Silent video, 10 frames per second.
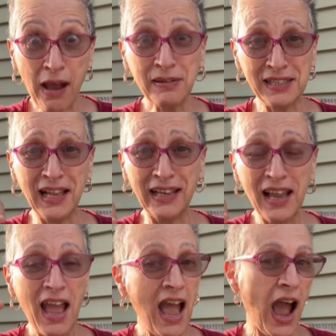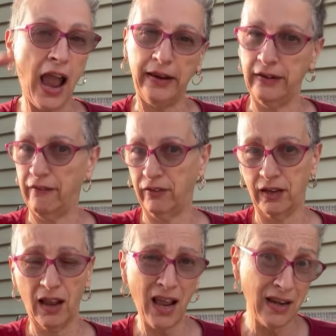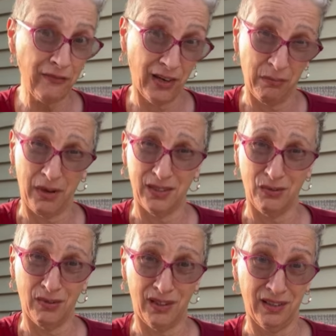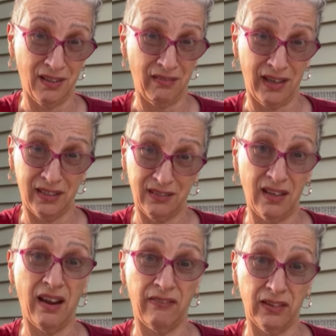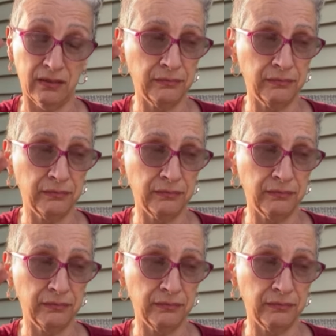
I was like, I never, I never hit my daughter, all right? Never.